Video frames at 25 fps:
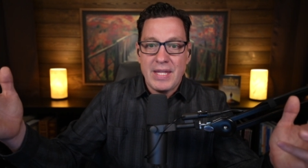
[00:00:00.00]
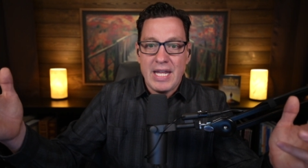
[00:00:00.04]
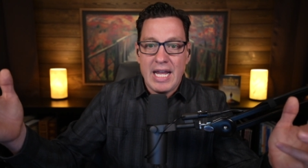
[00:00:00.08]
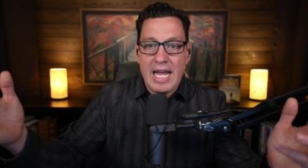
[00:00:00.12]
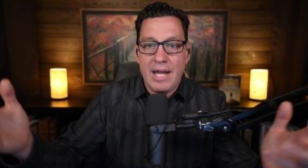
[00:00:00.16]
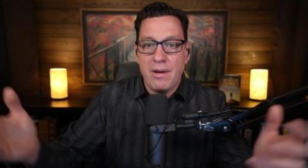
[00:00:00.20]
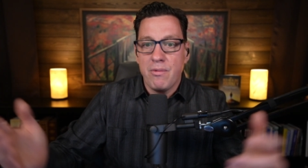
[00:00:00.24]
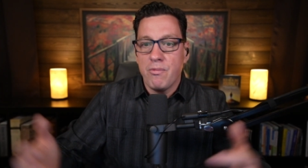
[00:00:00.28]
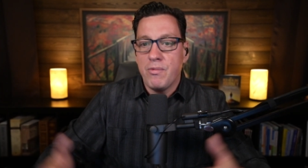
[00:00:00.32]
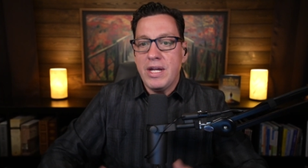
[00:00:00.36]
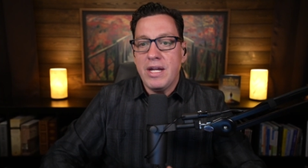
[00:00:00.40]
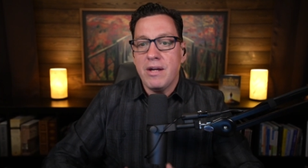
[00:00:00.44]

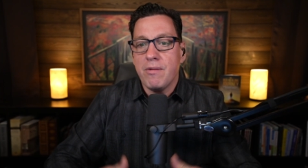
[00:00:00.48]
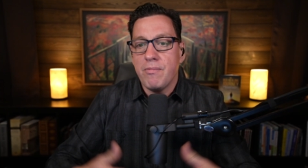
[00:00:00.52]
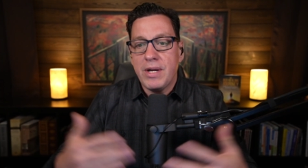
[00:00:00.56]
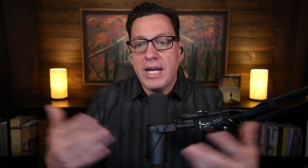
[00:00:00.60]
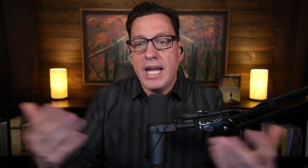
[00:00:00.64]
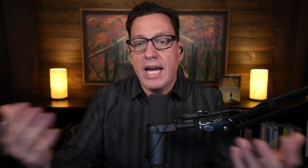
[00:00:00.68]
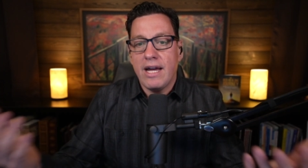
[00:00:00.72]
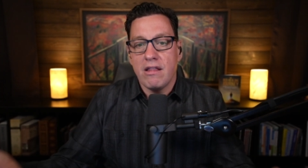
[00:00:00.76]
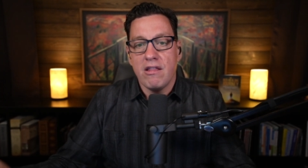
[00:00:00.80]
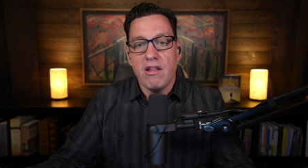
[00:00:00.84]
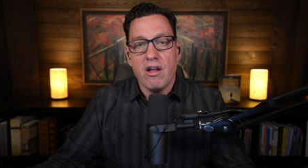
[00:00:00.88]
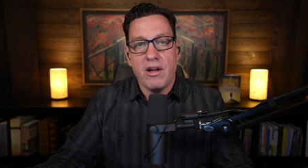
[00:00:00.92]
And we we
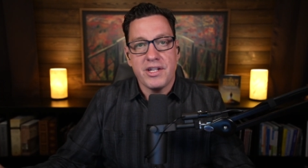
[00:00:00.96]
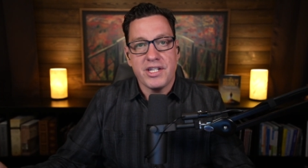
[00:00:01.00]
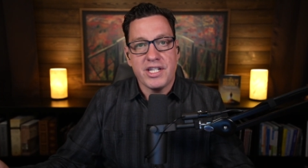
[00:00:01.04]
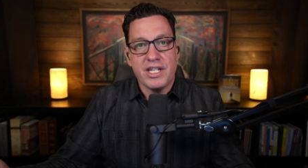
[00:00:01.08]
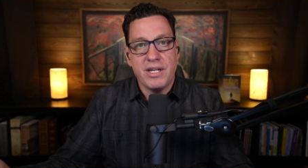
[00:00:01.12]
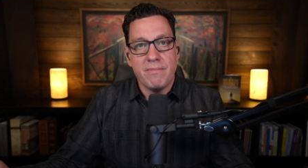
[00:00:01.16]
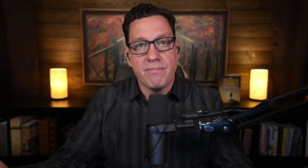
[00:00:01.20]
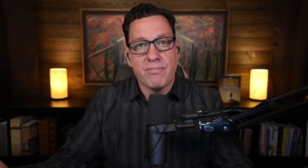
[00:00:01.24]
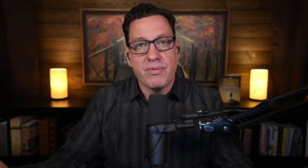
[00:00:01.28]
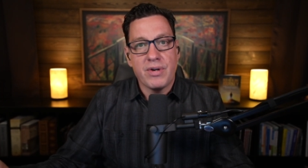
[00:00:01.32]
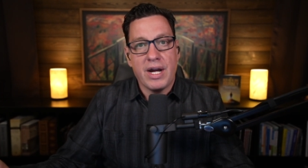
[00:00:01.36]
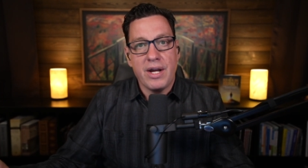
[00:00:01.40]
got lost
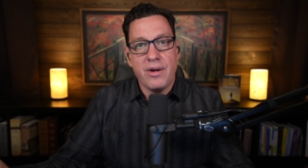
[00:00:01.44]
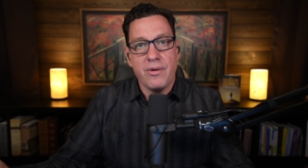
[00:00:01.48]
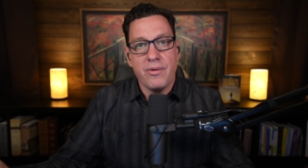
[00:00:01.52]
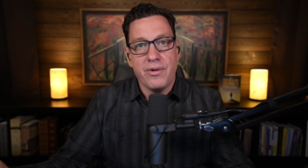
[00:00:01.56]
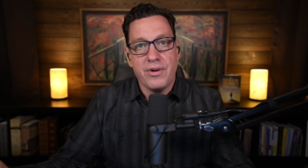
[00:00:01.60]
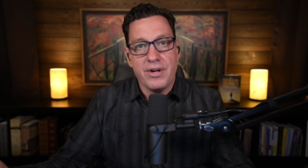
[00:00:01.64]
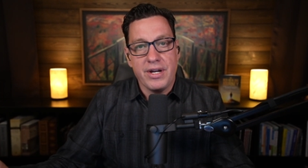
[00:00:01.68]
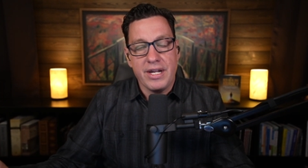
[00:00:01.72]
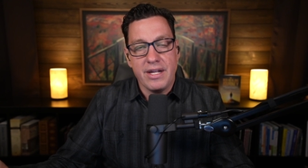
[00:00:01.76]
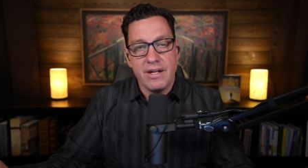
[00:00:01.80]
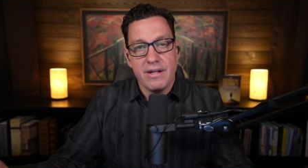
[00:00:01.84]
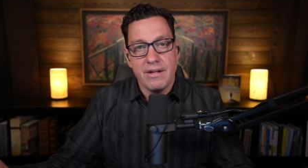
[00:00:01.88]
in
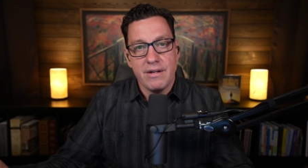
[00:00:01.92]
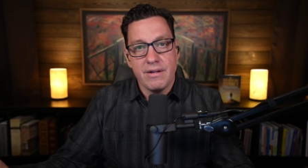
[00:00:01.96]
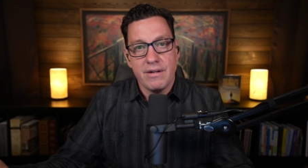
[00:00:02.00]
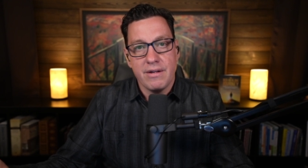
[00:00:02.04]
priority.